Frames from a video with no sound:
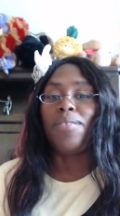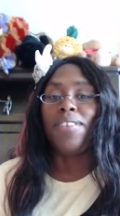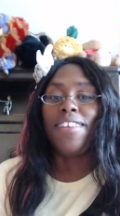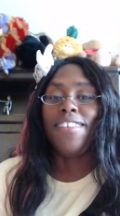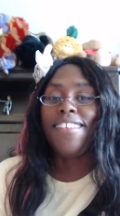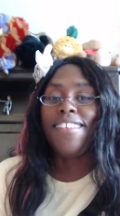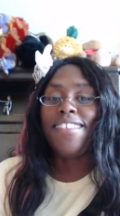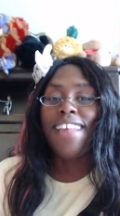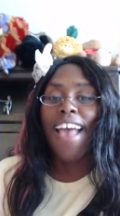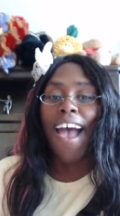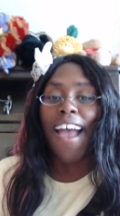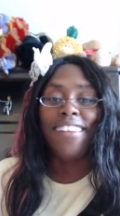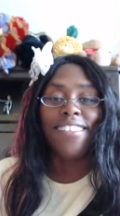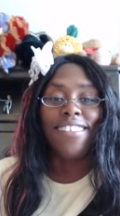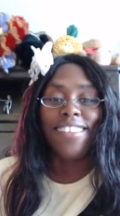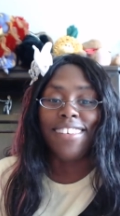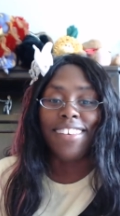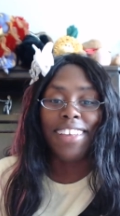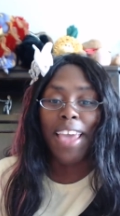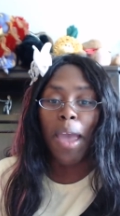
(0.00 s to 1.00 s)
just tired
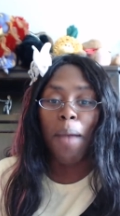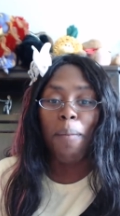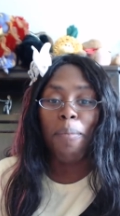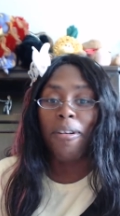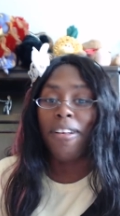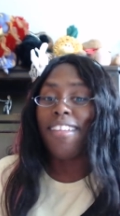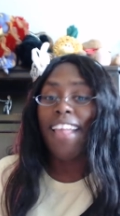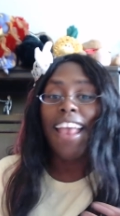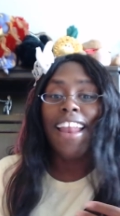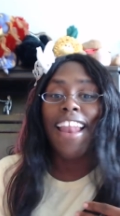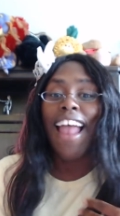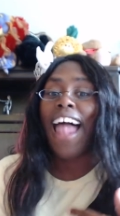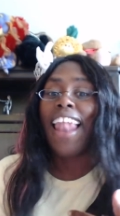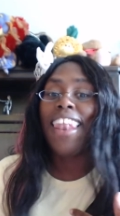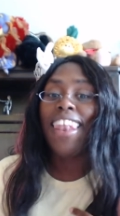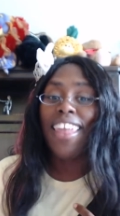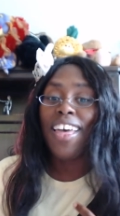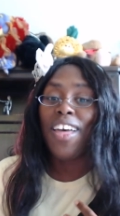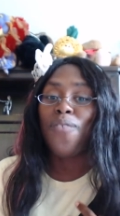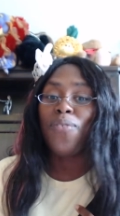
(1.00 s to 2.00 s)
of the cat prints. And I
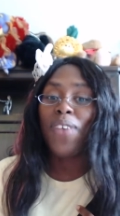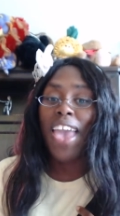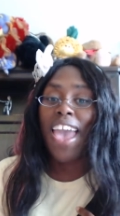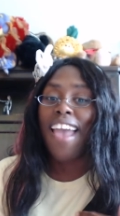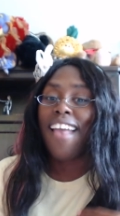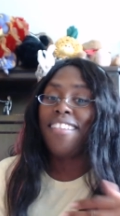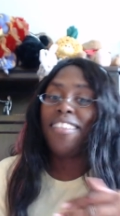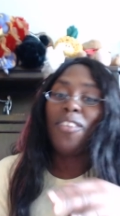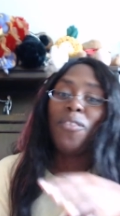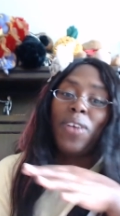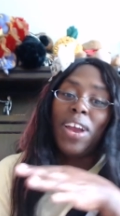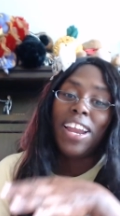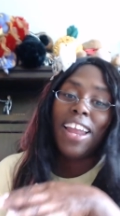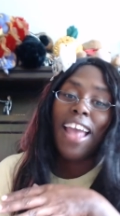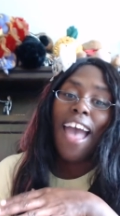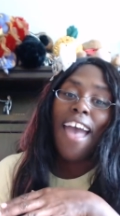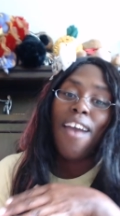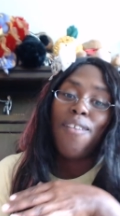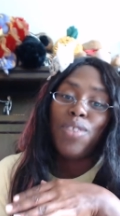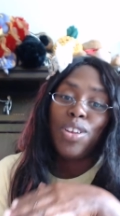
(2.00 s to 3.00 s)
love cats. Granted,
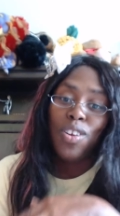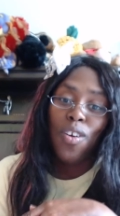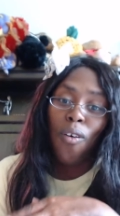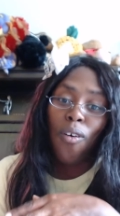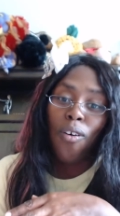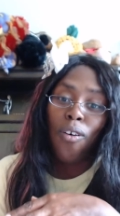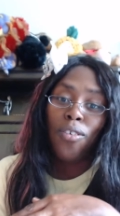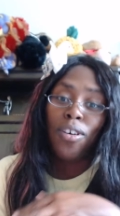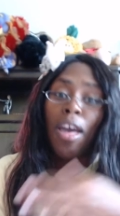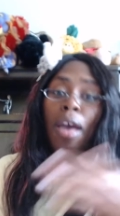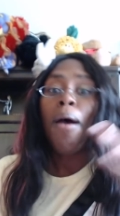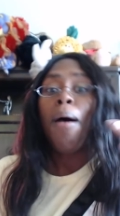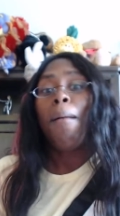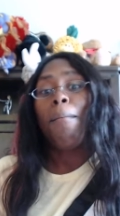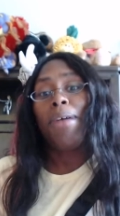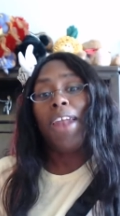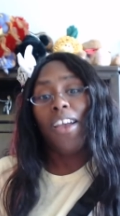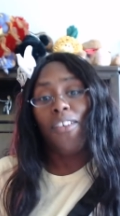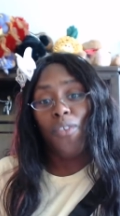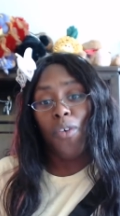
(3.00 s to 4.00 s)
I have a dog,
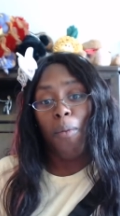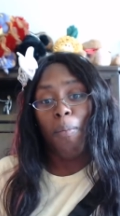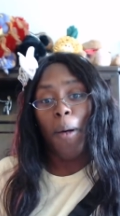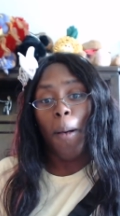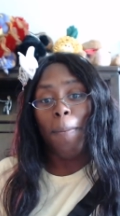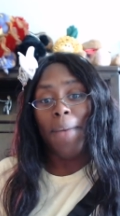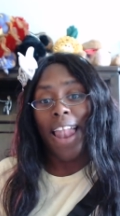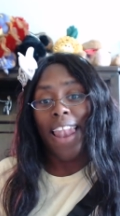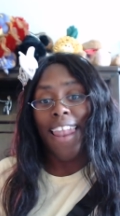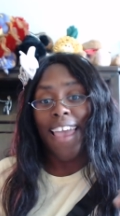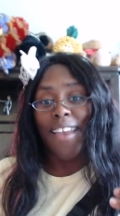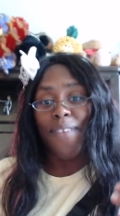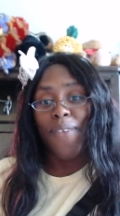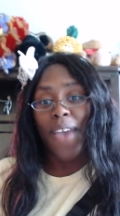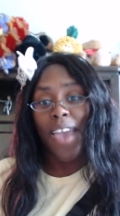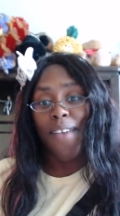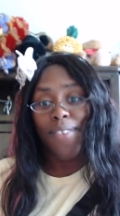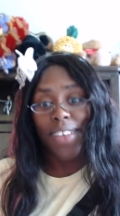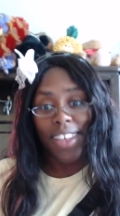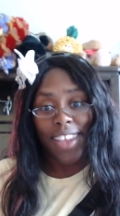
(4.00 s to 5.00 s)
but I grew up all my life
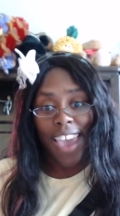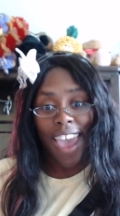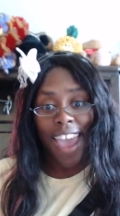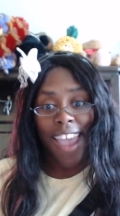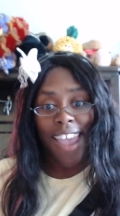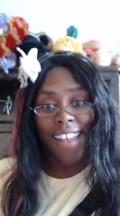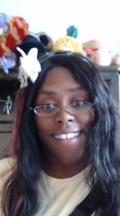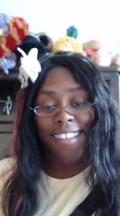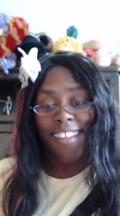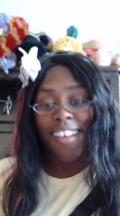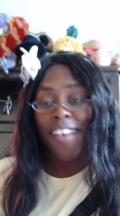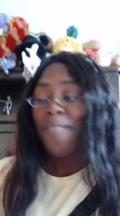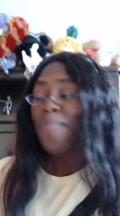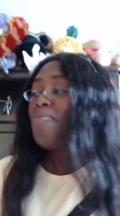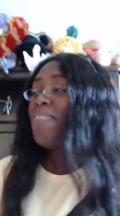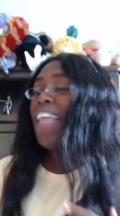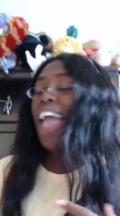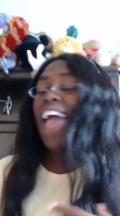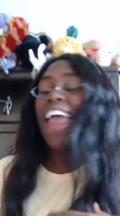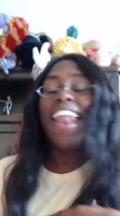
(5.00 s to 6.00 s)
having cats.
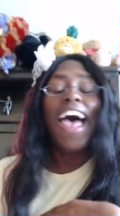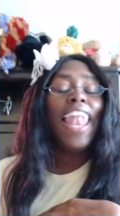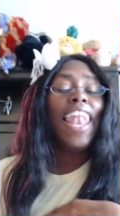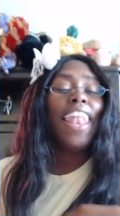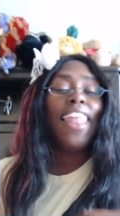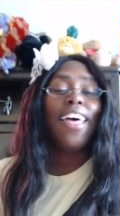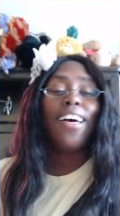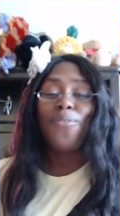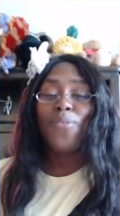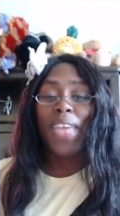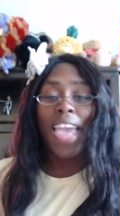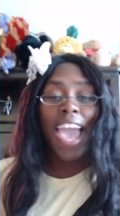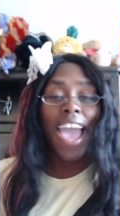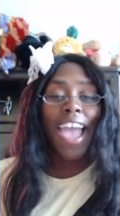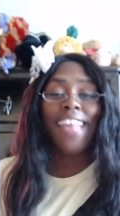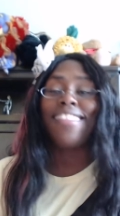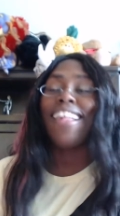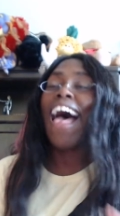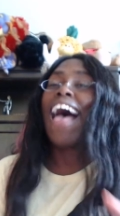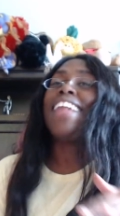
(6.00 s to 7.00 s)
And I love
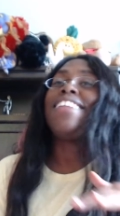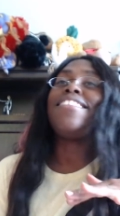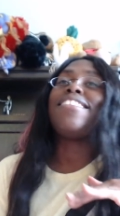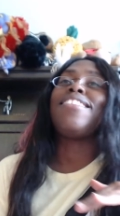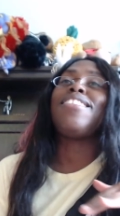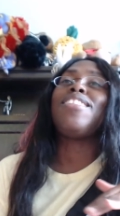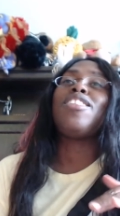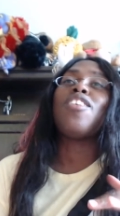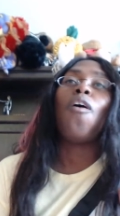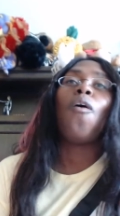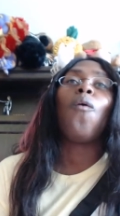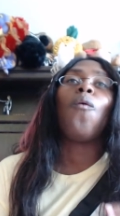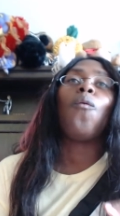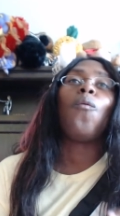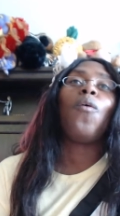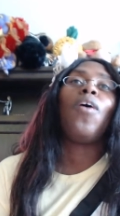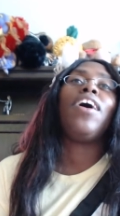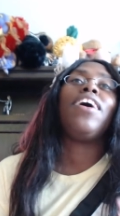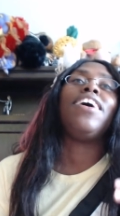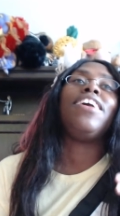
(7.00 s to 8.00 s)
cats. I just don't
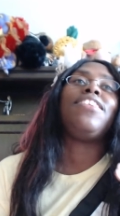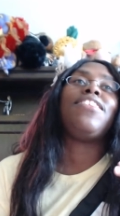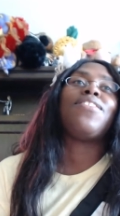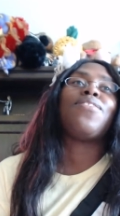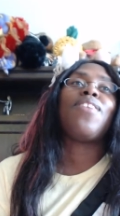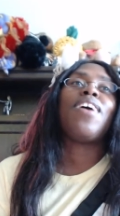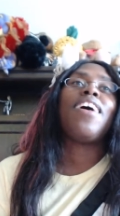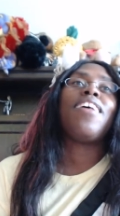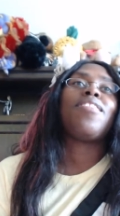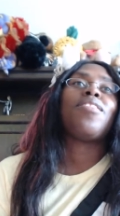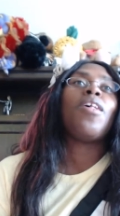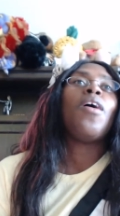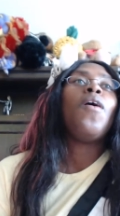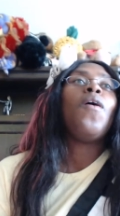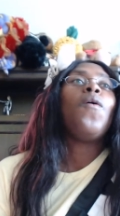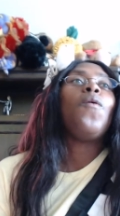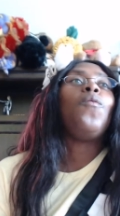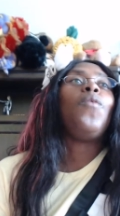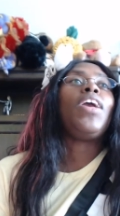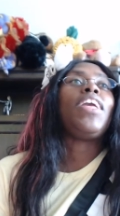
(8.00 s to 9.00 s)
want a dress
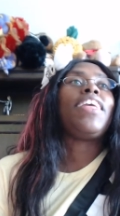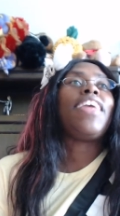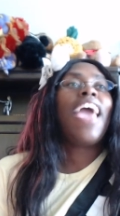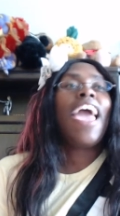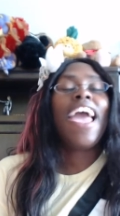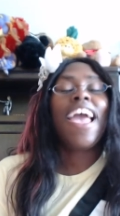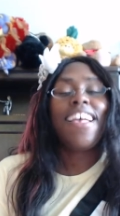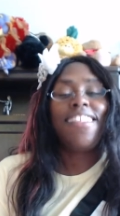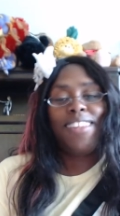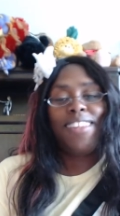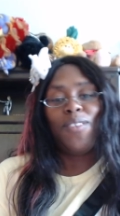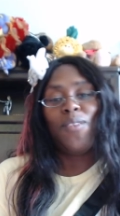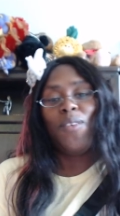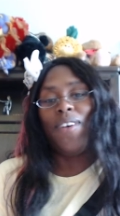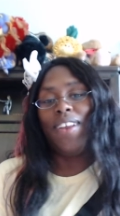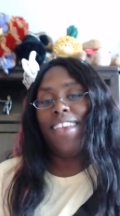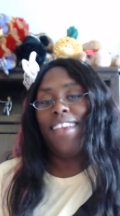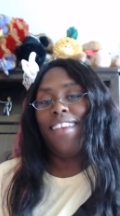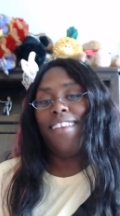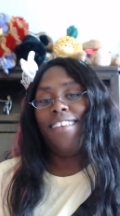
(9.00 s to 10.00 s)
with cats on
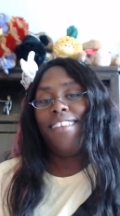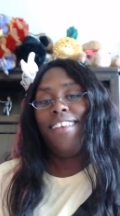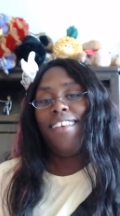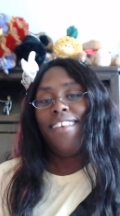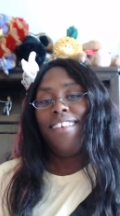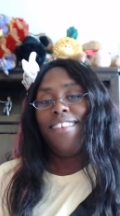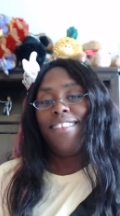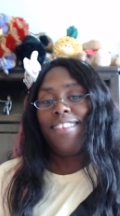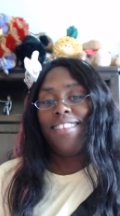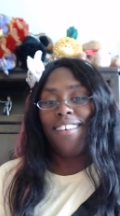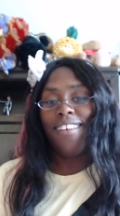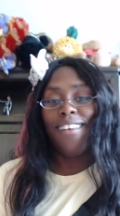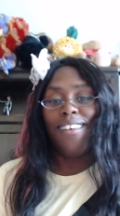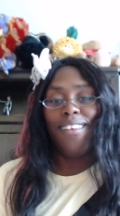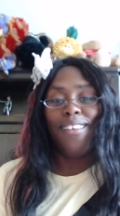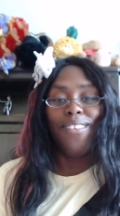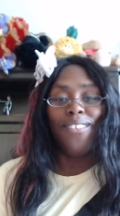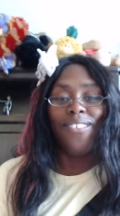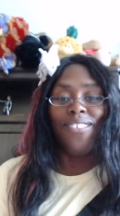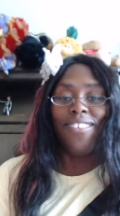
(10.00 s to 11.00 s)
it.
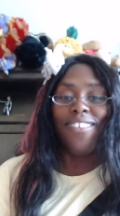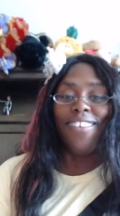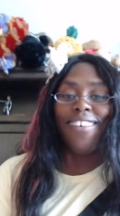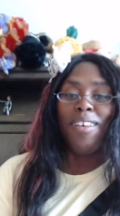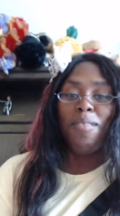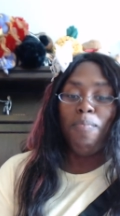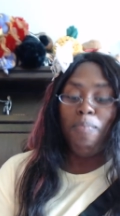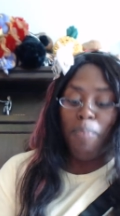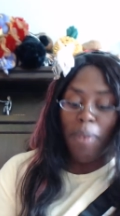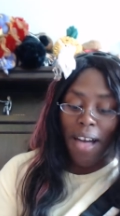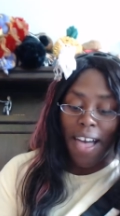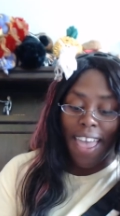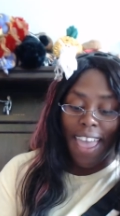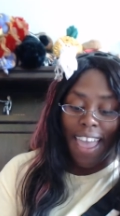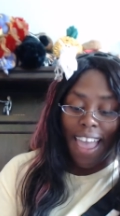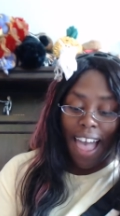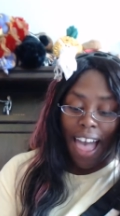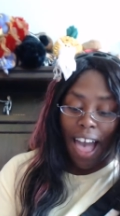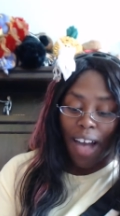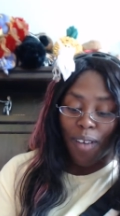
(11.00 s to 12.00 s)
So,
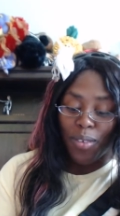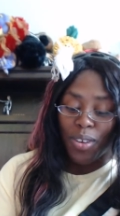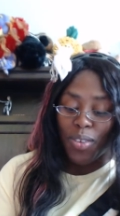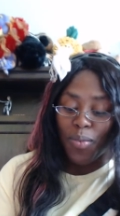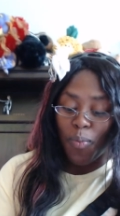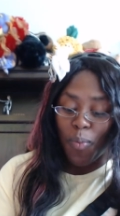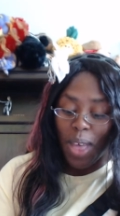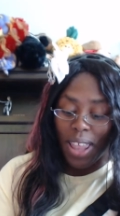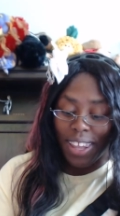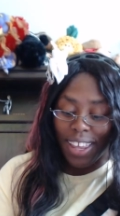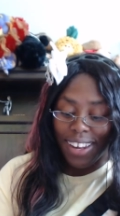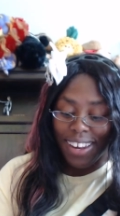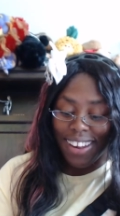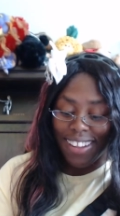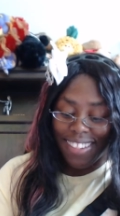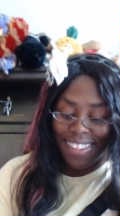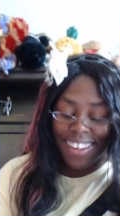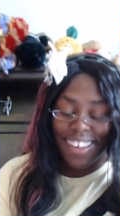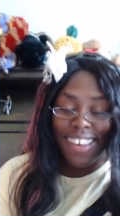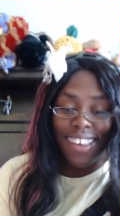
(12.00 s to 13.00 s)
but I was willing to
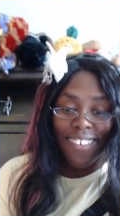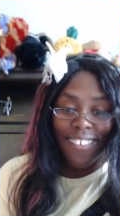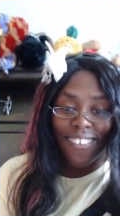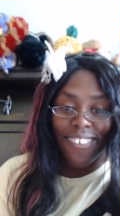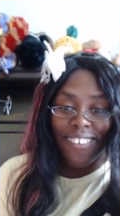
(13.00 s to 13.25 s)
deal